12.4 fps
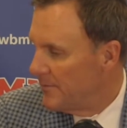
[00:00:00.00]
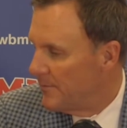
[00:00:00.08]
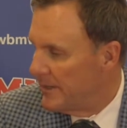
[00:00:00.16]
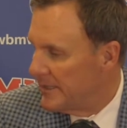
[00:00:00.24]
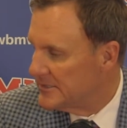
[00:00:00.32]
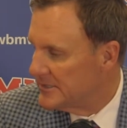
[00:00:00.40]

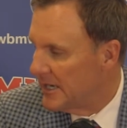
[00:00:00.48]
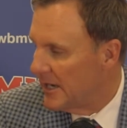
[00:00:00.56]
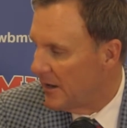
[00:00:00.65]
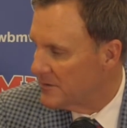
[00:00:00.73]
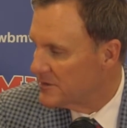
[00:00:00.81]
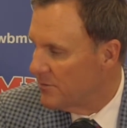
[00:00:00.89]
but uh,
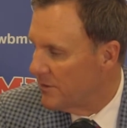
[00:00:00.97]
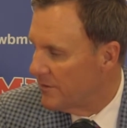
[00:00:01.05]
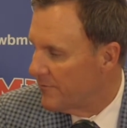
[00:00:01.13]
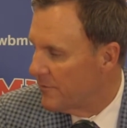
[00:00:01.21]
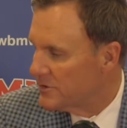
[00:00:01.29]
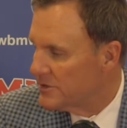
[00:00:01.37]
also,
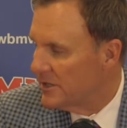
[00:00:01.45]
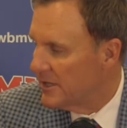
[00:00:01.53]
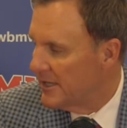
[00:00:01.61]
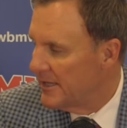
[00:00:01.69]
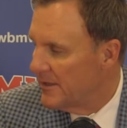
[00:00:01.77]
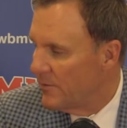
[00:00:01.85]

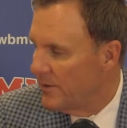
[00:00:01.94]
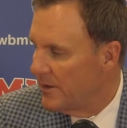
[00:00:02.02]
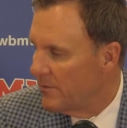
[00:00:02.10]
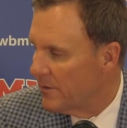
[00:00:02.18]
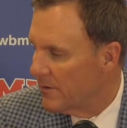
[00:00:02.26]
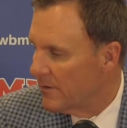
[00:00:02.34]
unfortunately, that we
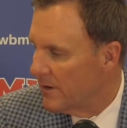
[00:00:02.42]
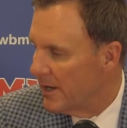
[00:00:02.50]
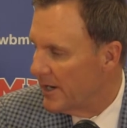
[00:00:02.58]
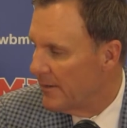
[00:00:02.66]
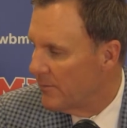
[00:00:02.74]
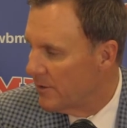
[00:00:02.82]
were
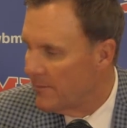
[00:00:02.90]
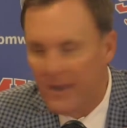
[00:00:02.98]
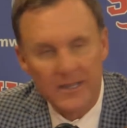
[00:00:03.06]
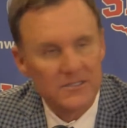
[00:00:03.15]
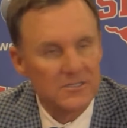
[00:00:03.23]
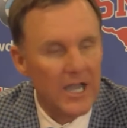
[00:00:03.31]
unable to
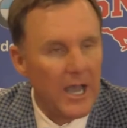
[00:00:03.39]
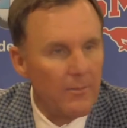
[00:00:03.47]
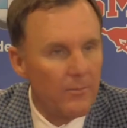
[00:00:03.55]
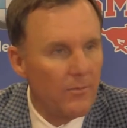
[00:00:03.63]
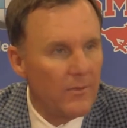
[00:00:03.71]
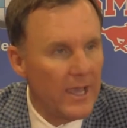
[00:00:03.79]
make a
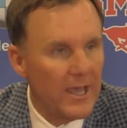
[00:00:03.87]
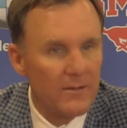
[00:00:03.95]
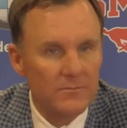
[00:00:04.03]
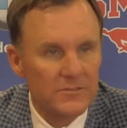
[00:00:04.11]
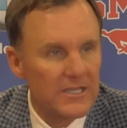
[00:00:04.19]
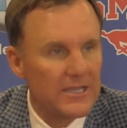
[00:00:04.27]
stop when we had
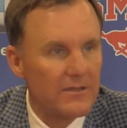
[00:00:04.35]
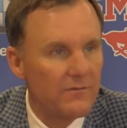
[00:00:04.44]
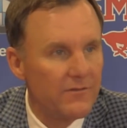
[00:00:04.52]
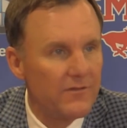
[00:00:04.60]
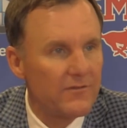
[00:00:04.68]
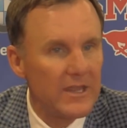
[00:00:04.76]
them second
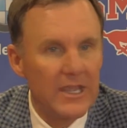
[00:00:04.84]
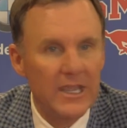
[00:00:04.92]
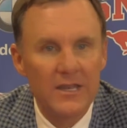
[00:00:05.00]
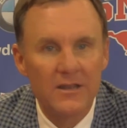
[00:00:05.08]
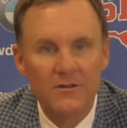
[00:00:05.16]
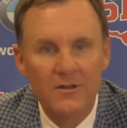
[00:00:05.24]
and
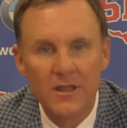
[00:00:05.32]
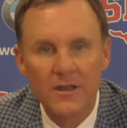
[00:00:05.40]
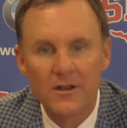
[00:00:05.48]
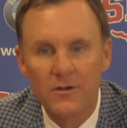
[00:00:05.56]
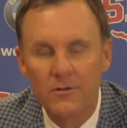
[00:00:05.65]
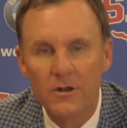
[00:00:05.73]
15 in
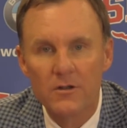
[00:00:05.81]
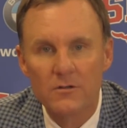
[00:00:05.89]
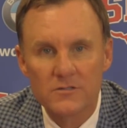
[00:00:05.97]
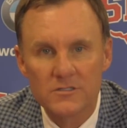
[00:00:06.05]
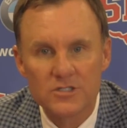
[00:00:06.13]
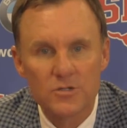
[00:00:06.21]
a critical
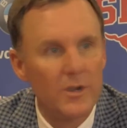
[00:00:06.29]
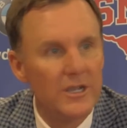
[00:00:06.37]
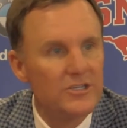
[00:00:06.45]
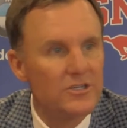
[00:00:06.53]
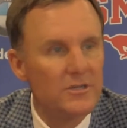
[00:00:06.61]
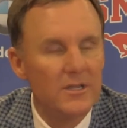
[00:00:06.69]

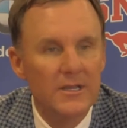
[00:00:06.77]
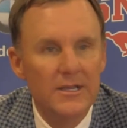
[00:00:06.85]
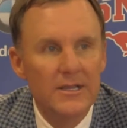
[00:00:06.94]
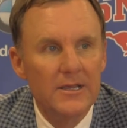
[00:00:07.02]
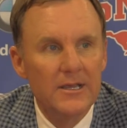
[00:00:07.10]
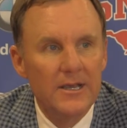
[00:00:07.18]
situation.
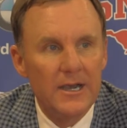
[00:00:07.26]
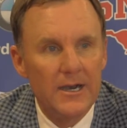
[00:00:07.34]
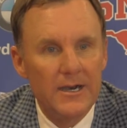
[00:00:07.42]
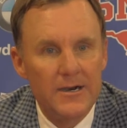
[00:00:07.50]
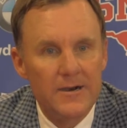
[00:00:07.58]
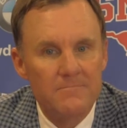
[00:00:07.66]

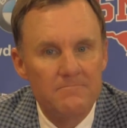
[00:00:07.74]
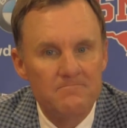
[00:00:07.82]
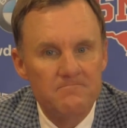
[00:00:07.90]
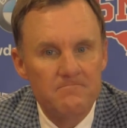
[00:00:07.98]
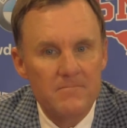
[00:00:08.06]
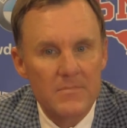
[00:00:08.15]

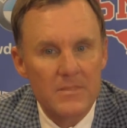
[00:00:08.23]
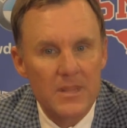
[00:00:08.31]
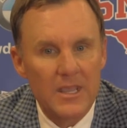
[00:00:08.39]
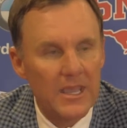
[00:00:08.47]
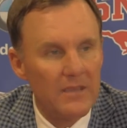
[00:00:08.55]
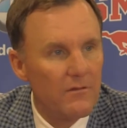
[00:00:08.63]
Um,
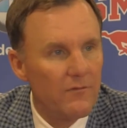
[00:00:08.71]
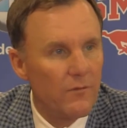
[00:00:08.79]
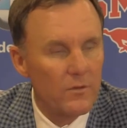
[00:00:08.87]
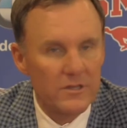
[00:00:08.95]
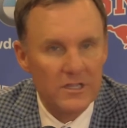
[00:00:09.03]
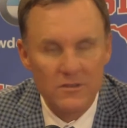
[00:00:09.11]
and gave up
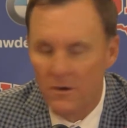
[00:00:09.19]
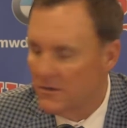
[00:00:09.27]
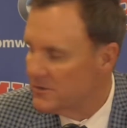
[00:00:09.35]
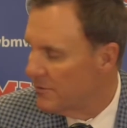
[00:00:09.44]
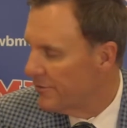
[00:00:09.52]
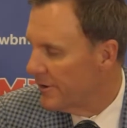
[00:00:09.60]
14
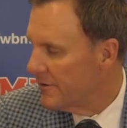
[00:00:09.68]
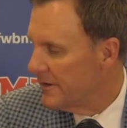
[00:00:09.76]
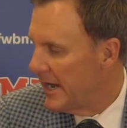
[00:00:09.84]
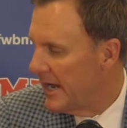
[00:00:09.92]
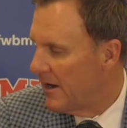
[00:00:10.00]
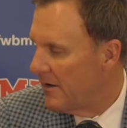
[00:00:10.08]
yards on third
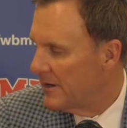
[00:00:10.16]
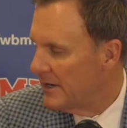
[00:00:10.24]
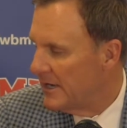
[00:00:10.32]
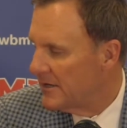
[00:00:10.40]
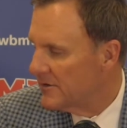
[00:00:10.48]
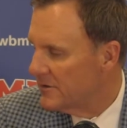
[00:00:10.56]
down
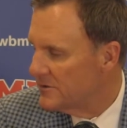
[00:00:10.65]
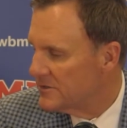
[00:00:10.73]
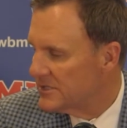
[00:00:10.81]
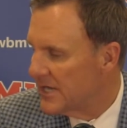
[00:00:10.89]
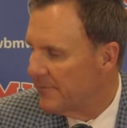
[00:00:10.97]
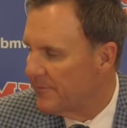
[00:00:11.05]
and then couldn't
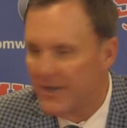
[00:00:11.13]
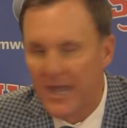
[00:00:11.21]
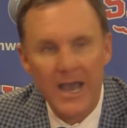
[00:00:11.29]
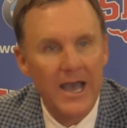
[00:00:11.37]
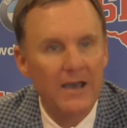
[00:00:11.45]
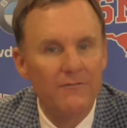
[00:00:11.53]
stop the
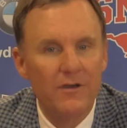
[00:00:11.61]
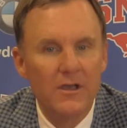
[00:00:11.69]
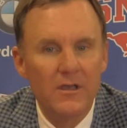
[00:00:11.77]
dive